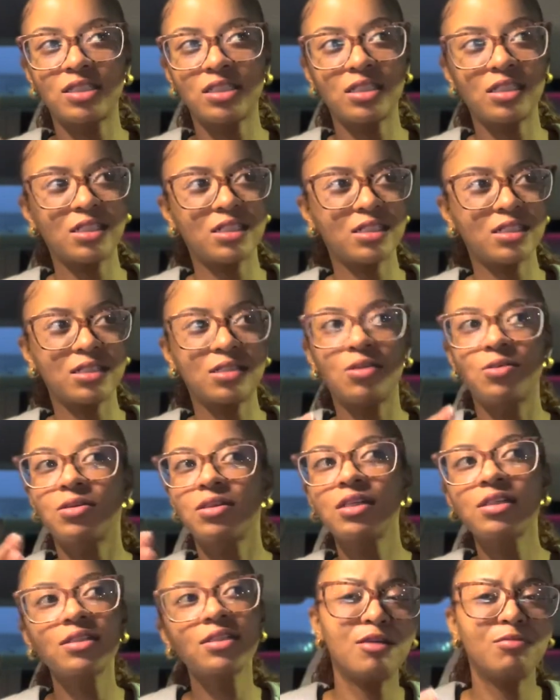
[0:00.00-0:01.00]
she gets is so
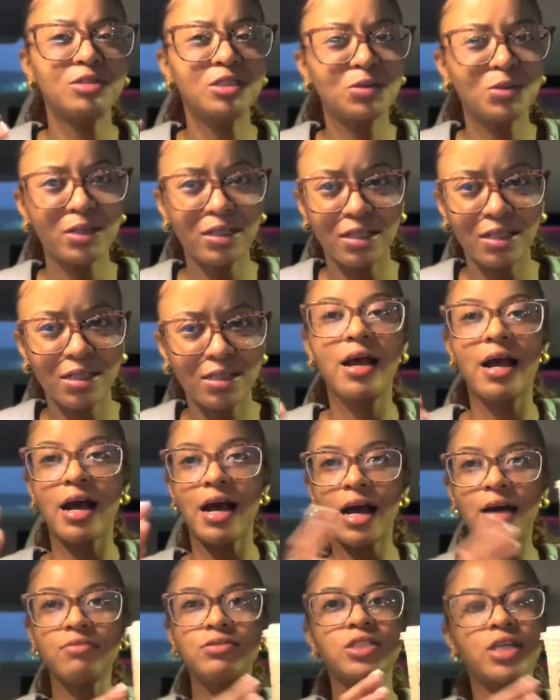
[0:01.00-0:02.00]
good. I'm sure it is.
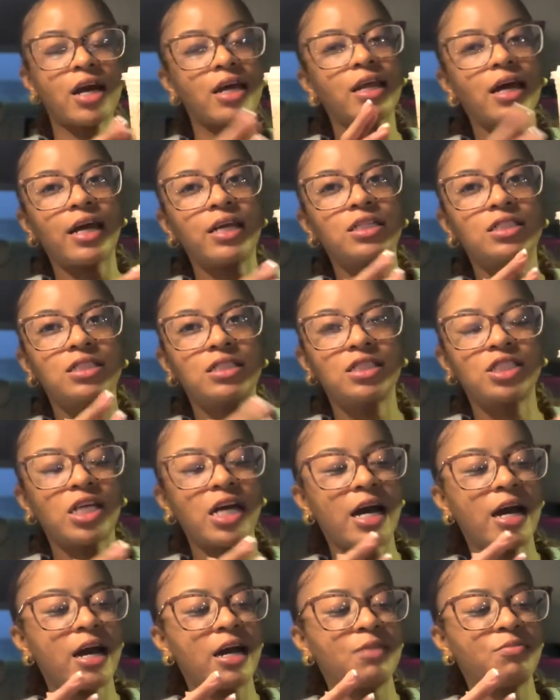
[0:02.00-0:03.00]
I've tried an iced
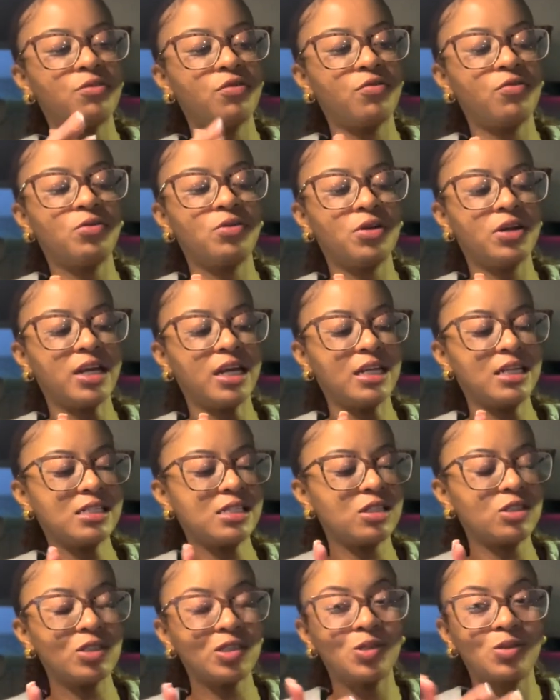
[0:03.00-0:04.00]
chai before and it's a
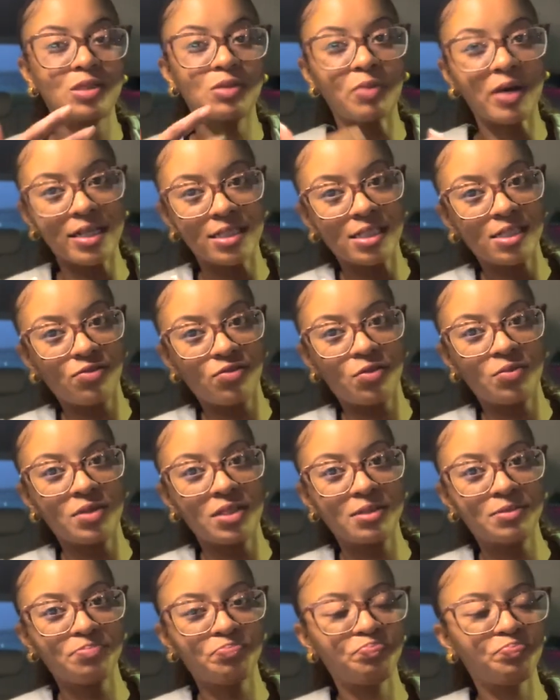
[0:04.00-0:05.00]
little too spicy for me.